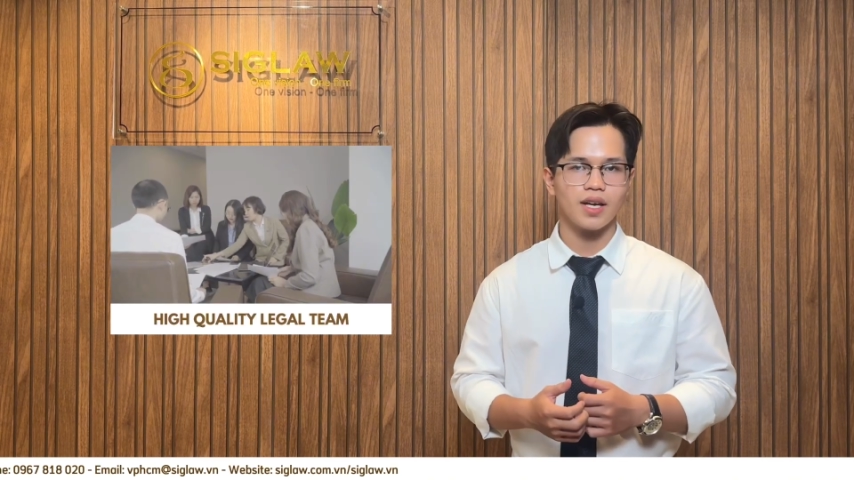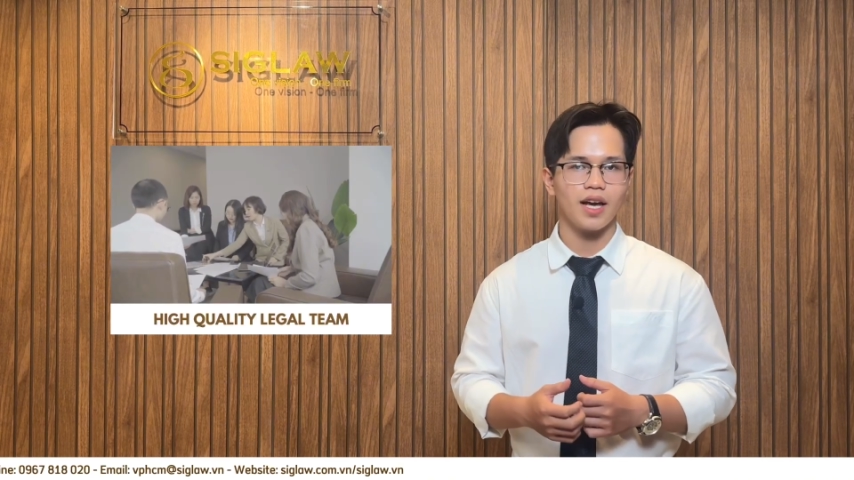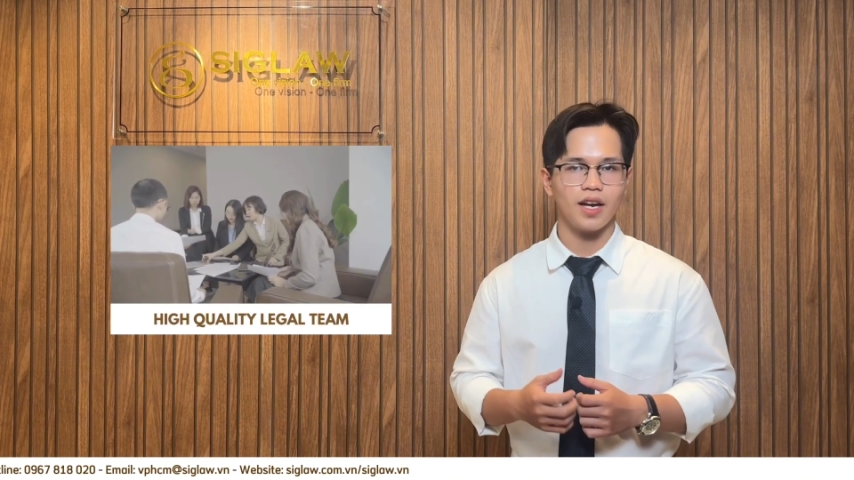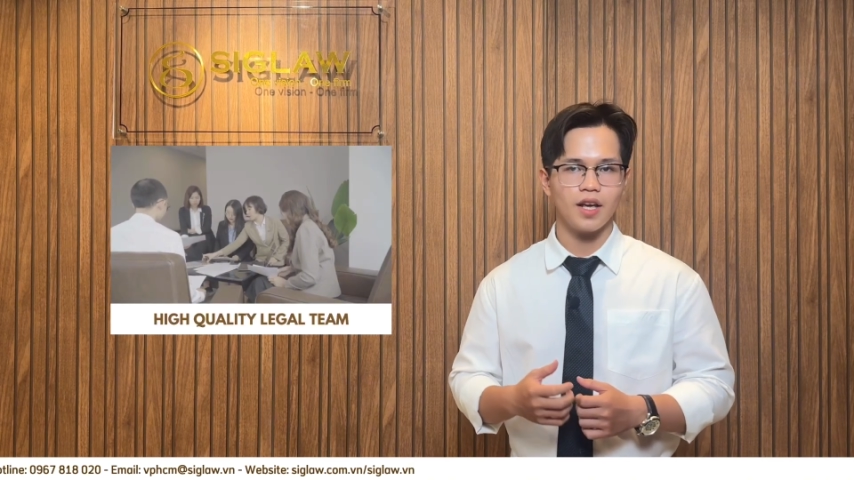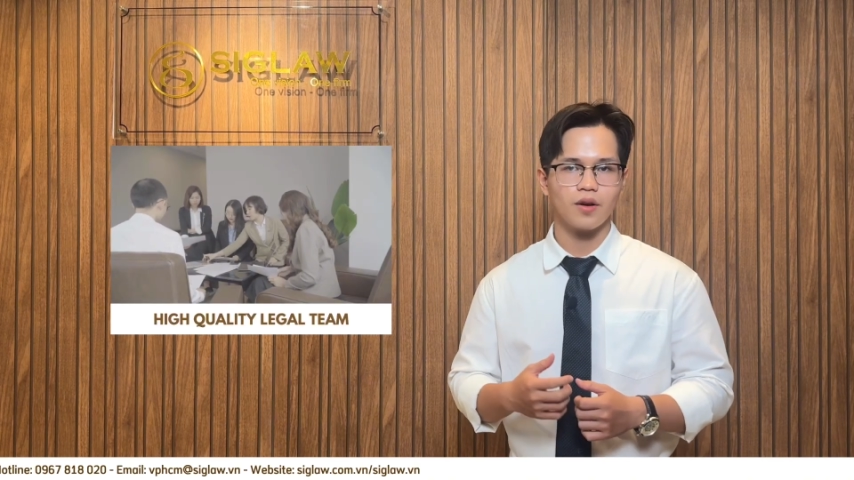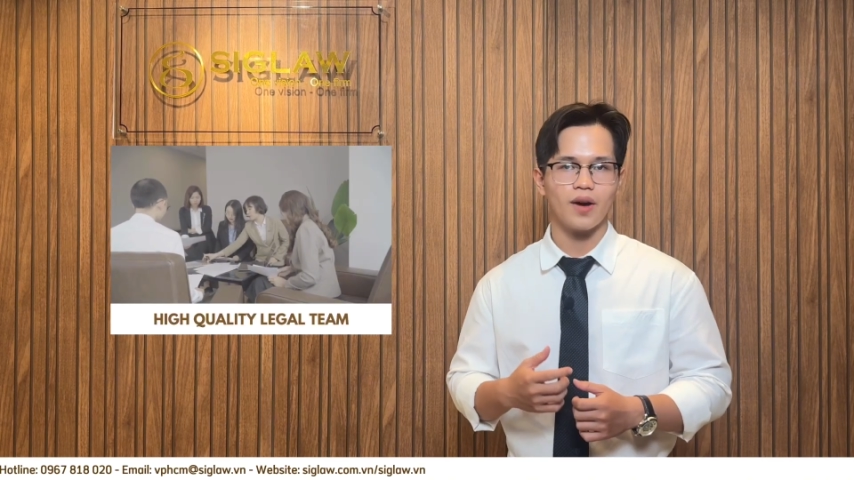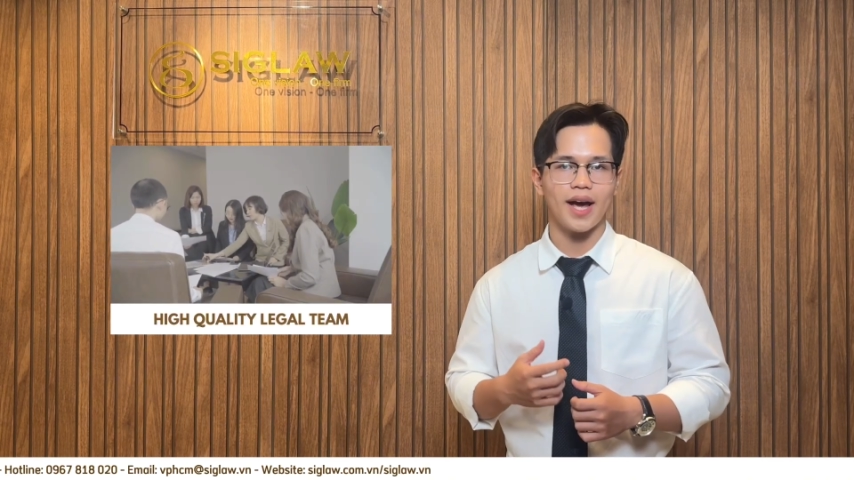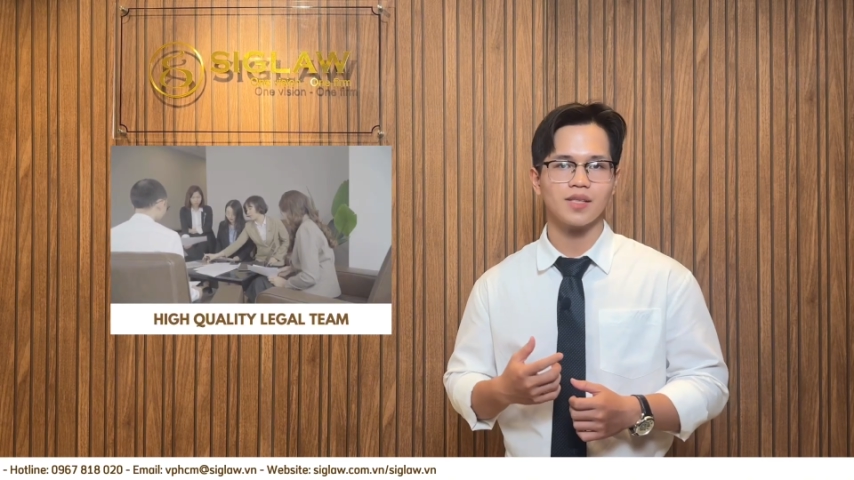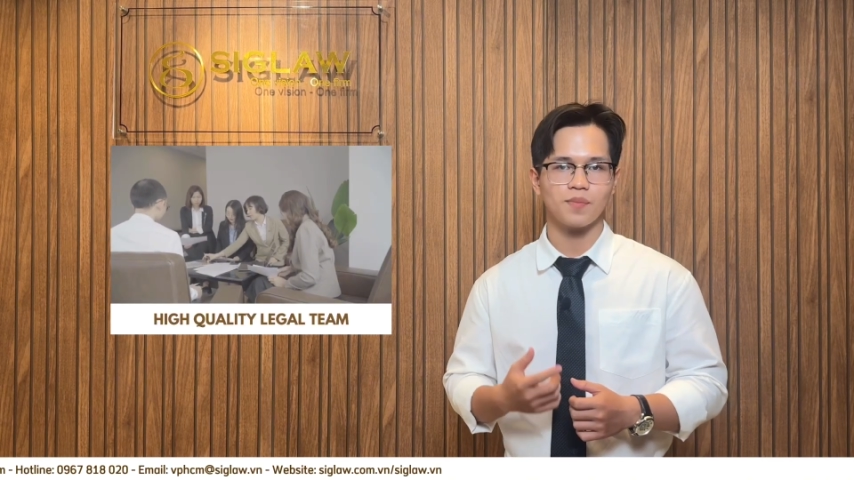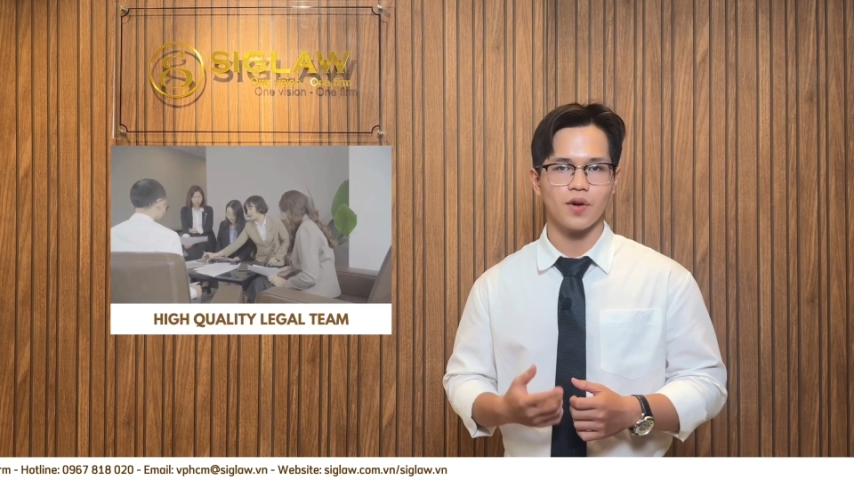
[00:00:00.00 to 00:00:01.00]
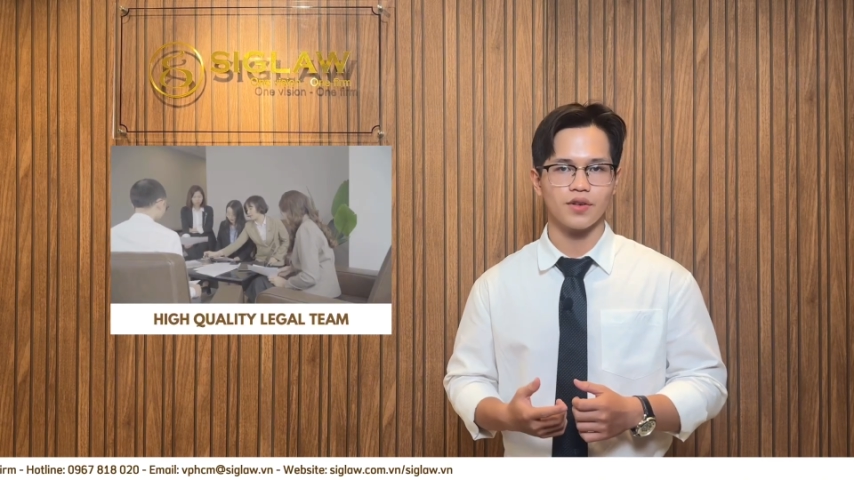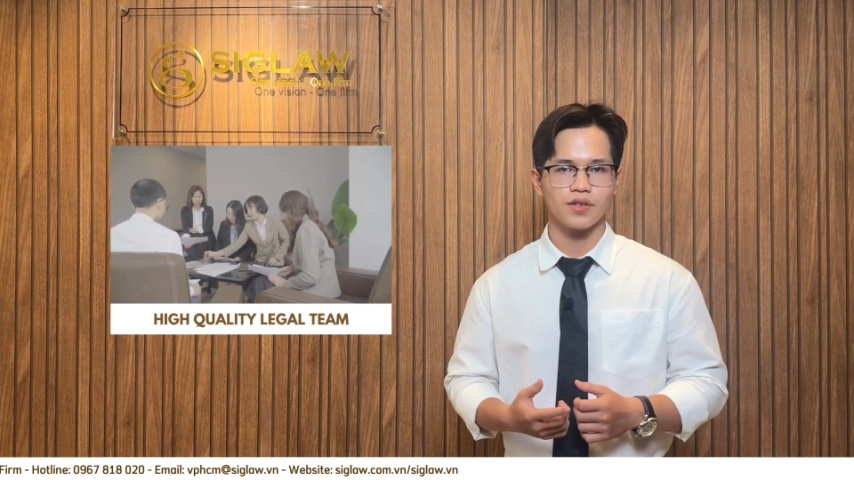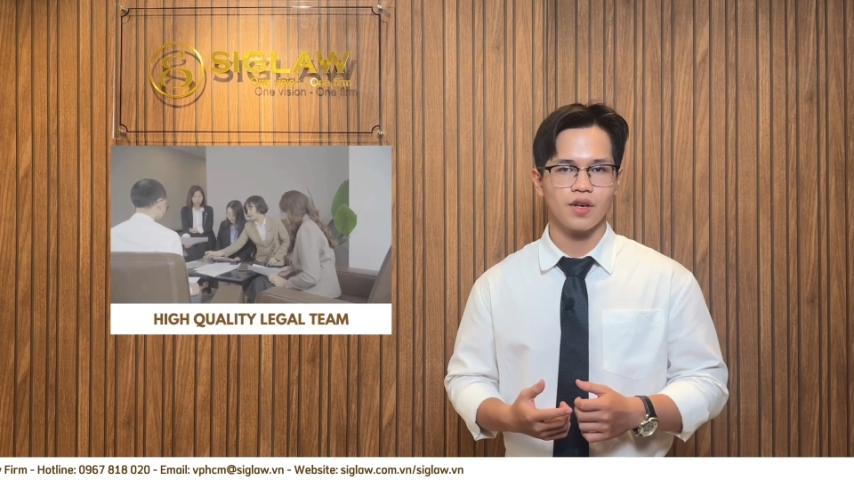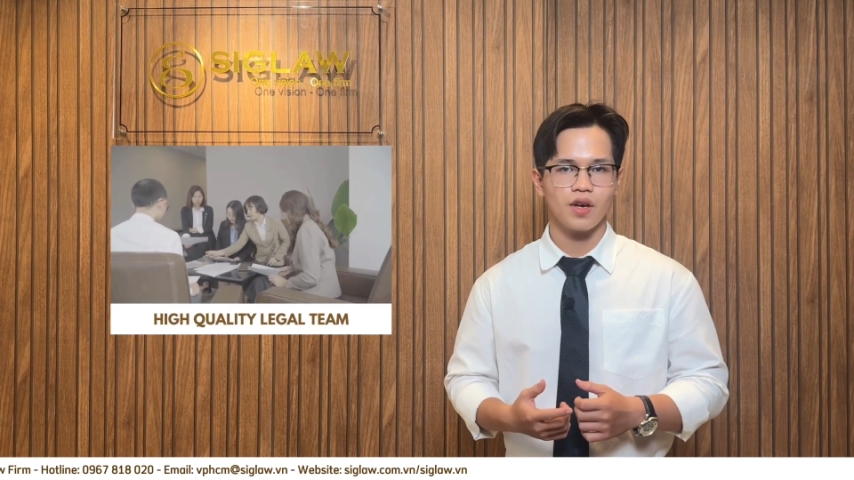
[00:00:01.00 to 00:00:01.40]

and legal experts.